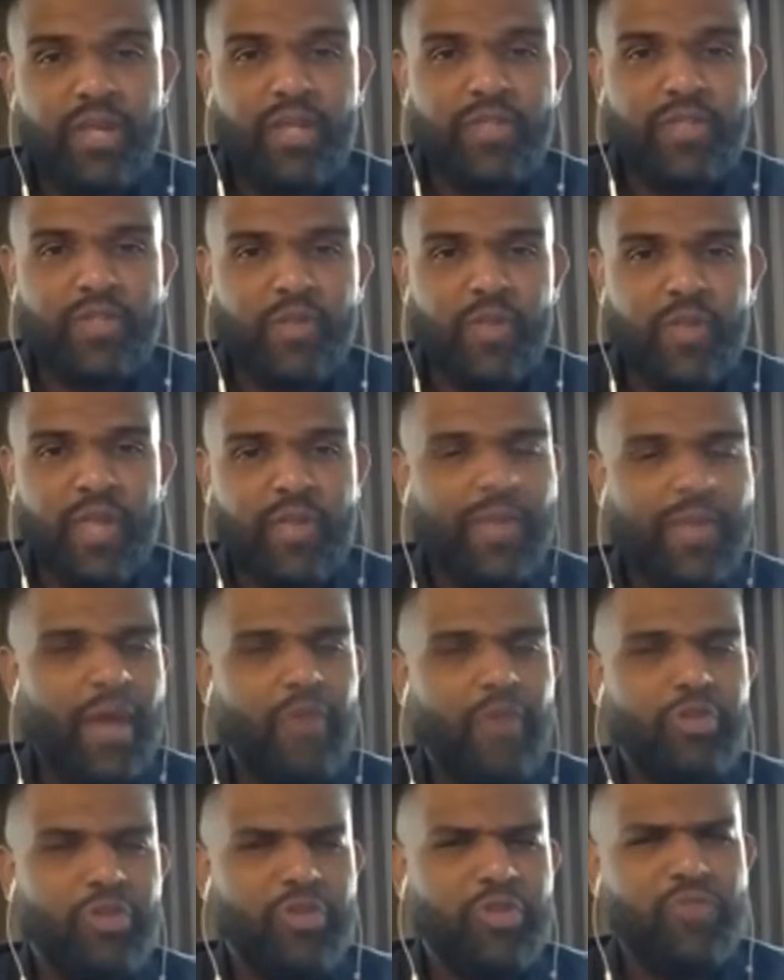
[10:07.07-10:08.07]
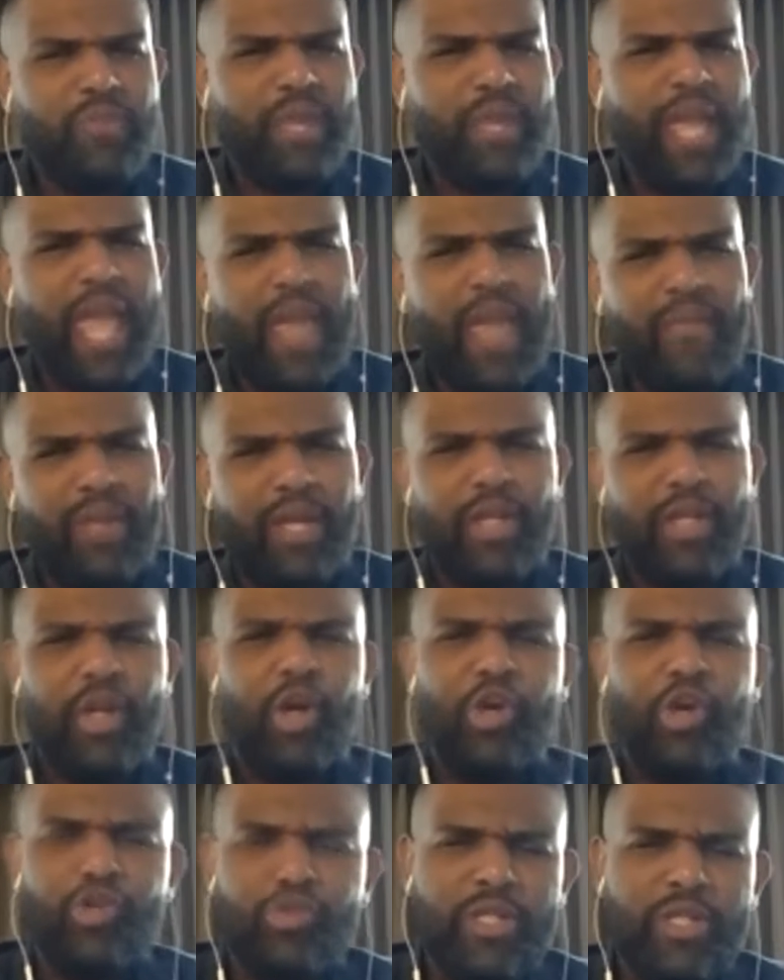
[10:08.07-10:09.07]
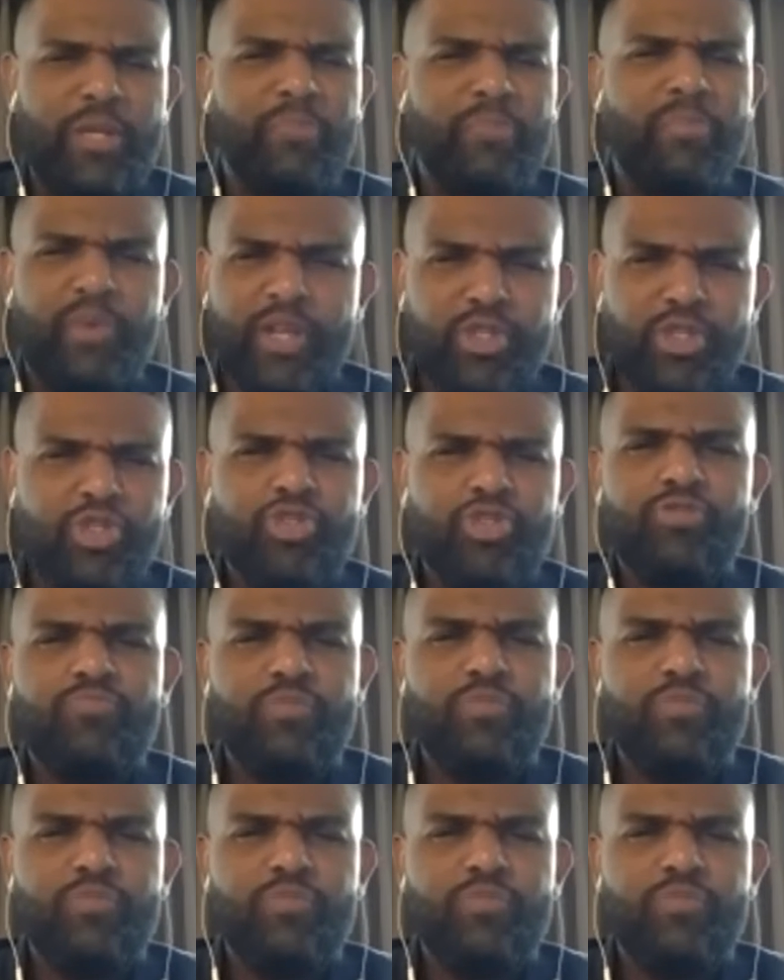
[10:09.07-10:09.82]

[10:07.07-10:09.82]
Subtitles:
and so that sort of became like an early bridge